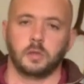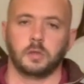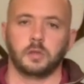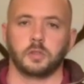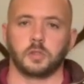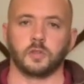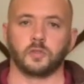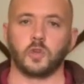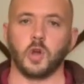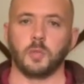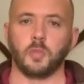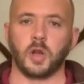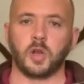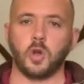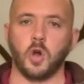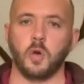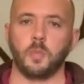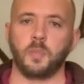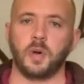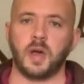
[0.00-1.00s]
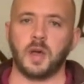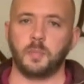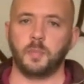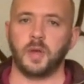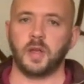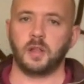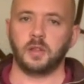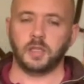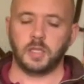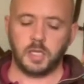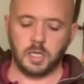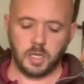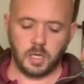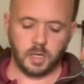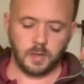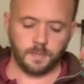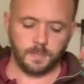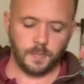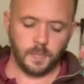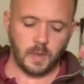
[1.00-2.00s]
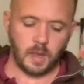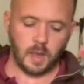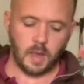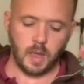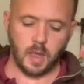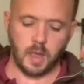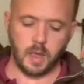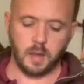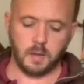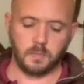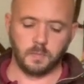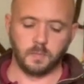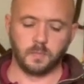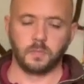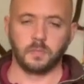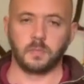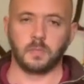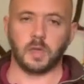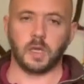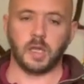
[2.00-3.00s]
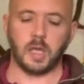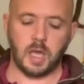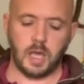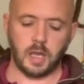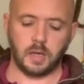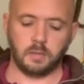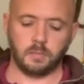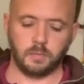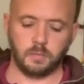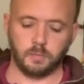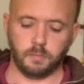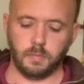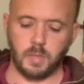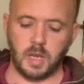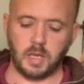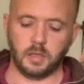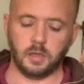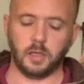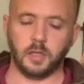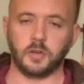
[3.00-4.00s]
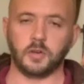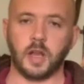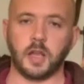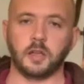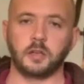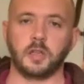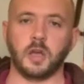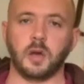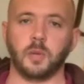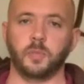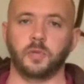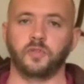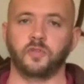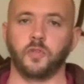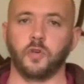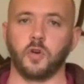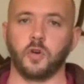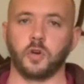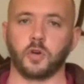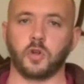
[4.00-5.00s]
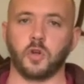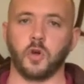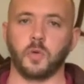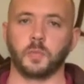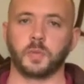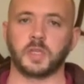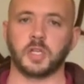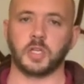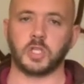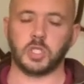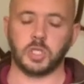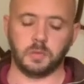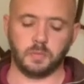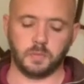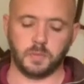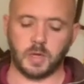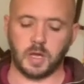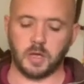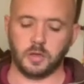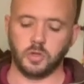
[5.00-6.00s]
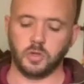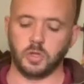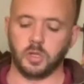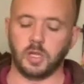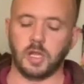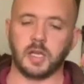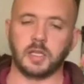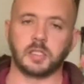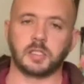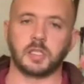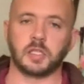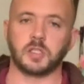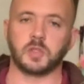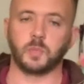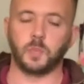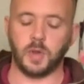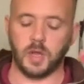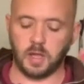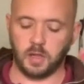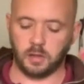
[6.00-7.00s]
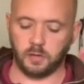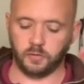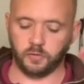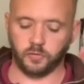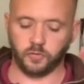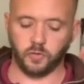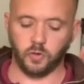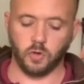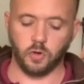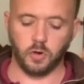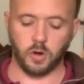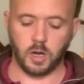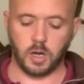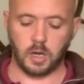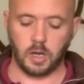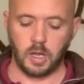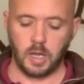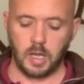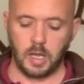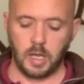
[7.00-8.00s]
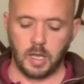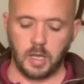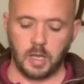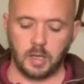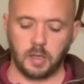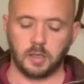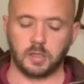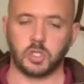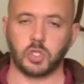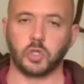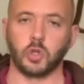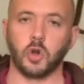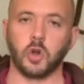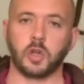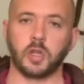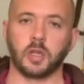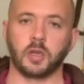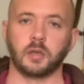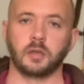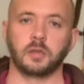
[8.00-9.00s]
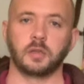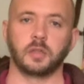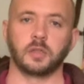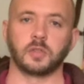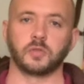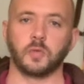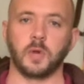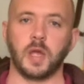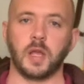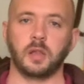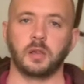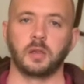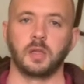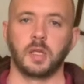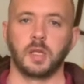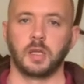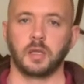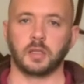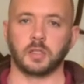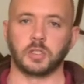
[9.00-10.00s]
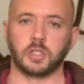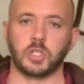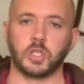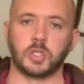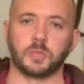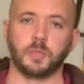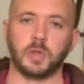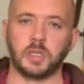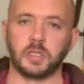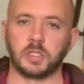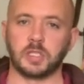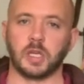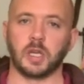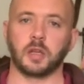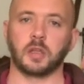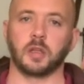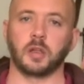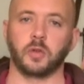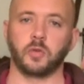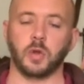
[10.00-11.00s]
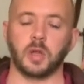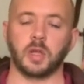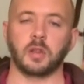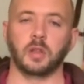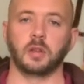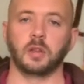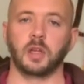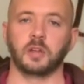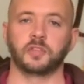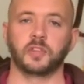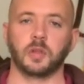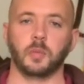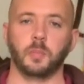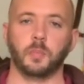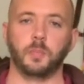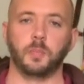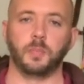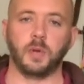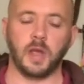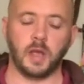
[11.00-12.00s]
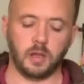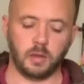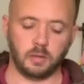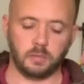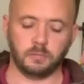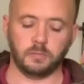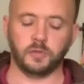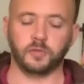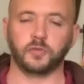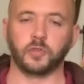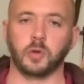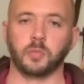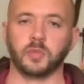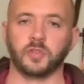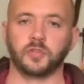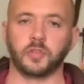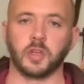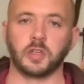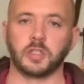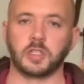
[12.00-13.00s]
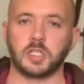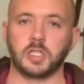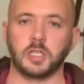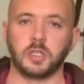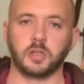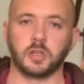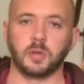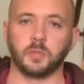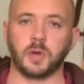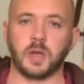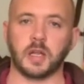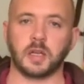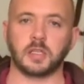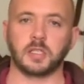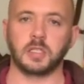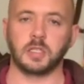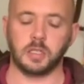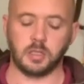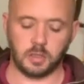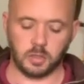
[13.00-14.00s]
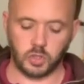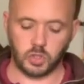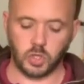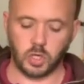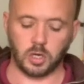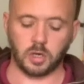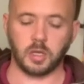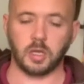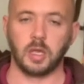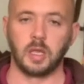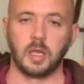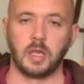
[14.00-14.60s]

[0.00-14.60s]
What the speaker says: So I've got my combat belt here, again mainly rigged up for competition, but I utilise this belt for stalking as well, because it just means that I can quickly lift the belt from the front seat or the back seat of the truck